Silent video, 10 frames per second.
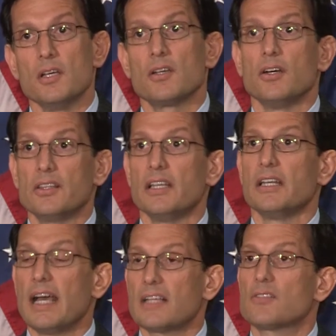Could the
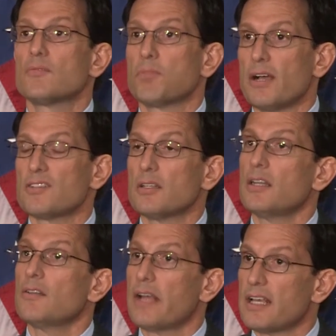next
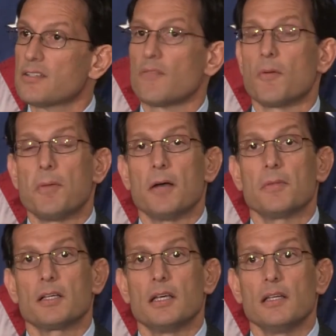president, as a
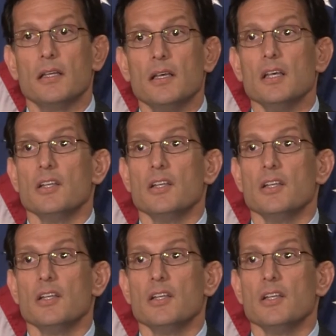Republican,